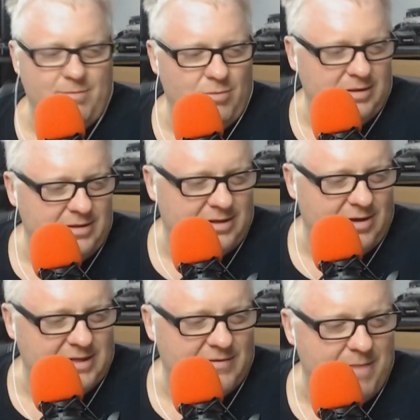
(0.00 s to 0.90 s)
What's the
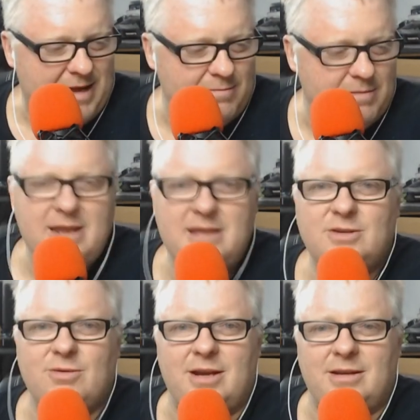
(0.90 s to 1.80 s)
size of a Mac Mini
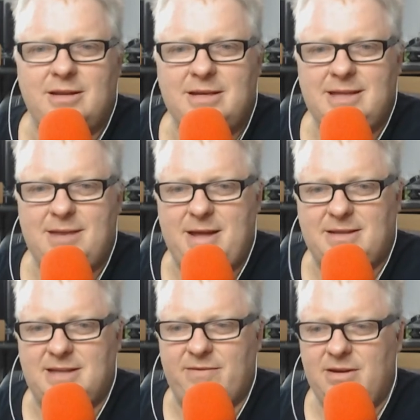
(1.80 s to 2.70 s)
screen? Isn't that about
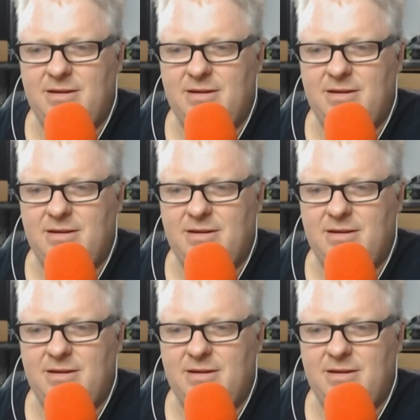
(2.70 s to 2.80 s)
7?